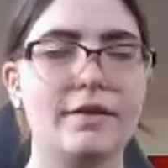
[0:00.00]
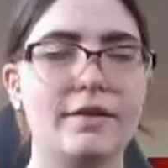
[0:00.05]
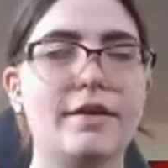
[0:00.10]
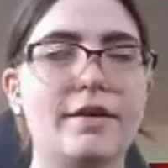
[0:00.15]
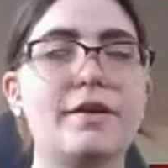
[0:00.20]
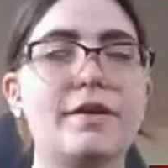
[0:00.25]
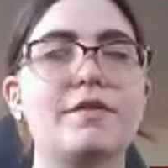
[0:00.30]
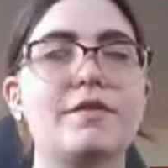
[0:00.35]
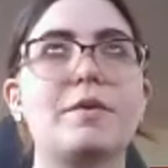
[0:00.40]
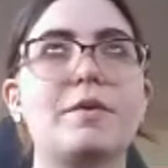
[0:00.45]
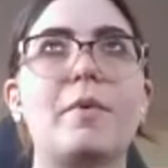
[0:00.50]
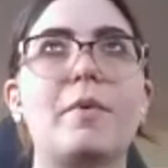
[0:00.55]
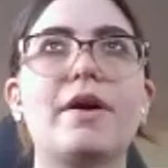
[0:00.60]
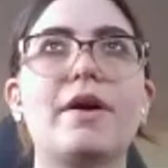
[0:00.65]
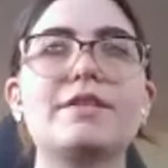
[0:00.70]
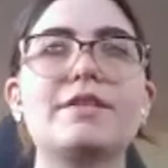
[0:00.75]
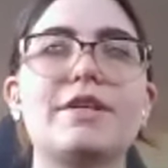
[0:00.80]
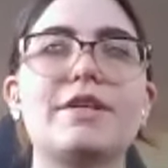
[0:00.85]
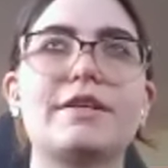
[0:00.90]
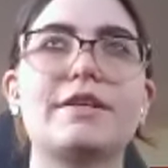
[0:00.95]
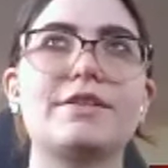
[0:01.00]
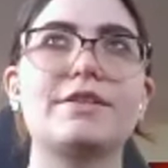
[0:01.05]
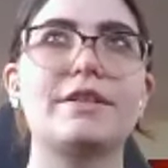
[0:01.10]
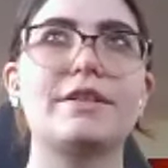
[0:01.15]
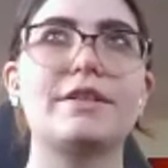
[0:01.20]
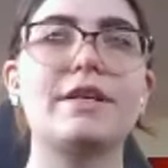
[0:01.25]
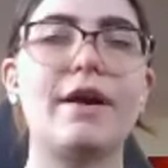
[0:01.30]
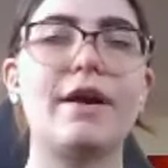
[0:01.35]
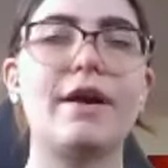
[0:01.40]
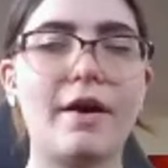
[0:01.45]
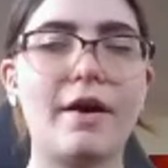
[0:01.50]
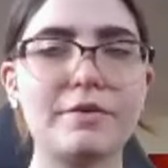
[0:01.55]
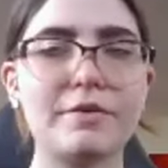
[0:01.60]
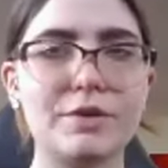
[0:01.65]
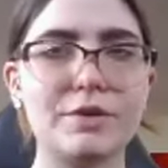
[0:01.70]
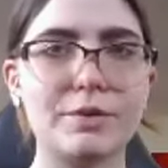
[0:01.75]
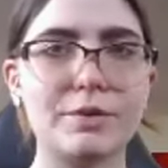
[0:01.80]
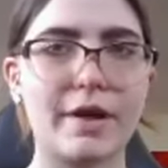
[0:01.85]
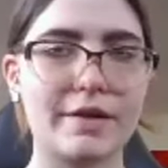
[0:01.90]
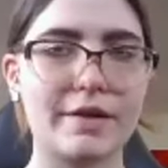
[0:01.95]
Thank you very much. Actually, how
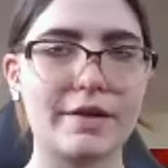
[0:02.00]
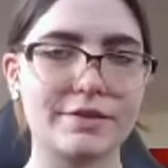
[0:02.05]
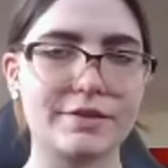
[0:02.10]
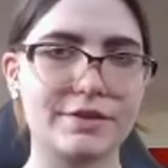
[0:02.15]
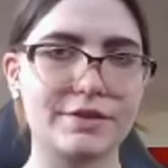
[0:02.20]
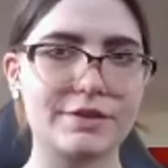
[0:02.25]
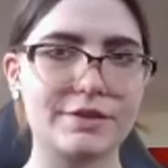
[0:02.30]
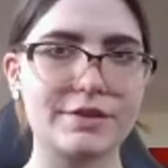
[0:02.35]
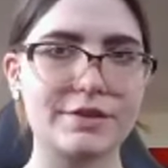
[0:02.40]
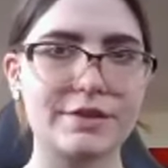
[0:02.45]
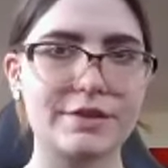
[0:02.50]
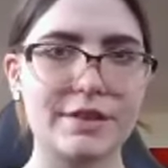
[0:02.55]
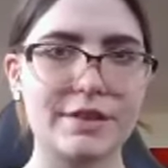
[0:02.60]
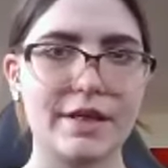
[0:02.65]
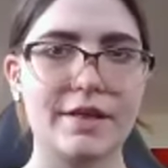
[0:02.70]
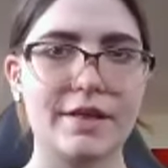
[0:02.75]
you answered